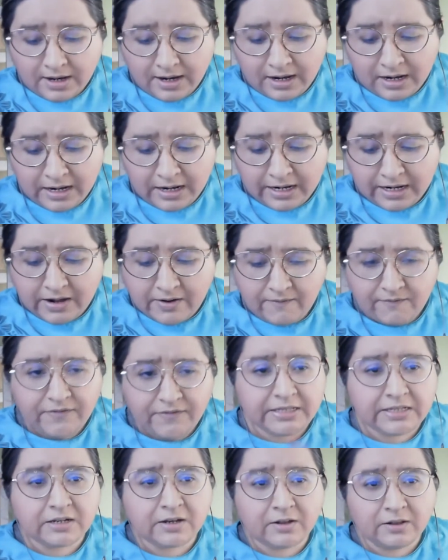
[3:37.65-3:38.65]
and
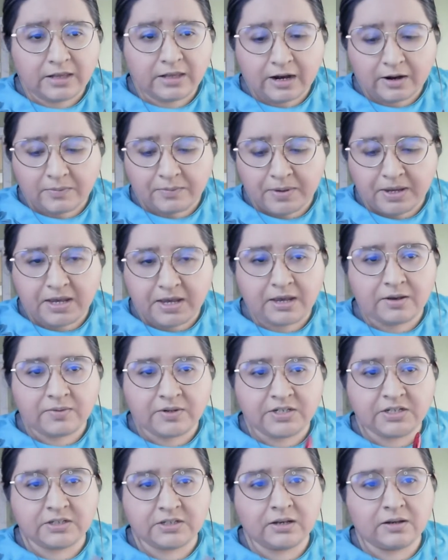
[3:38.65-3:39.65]
Physical Therapy,
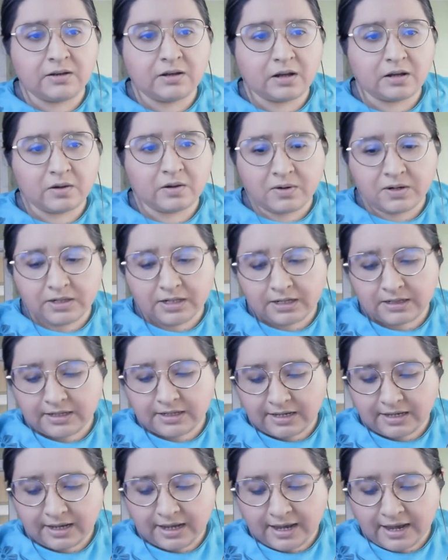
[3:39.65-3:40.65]
which is on
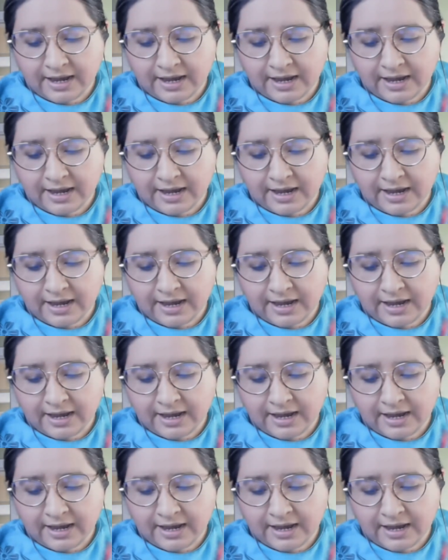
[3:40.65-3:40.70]
Gaga,